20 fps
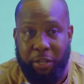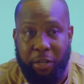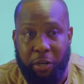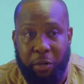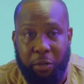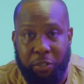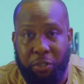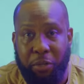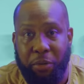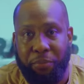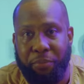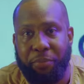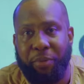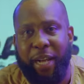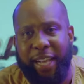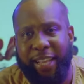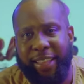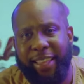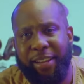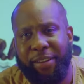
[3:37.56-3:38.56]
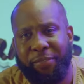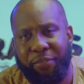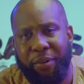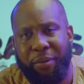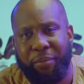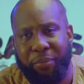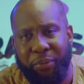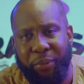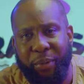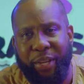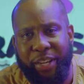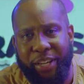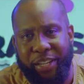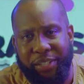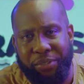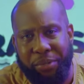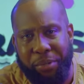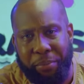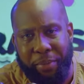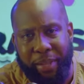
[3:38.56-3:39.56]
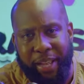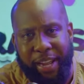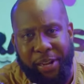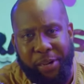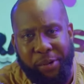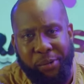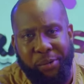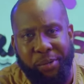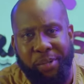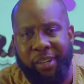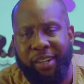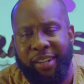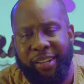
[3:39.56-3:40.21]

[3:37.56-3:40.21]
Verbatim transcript: know, so f- I think from three years from now,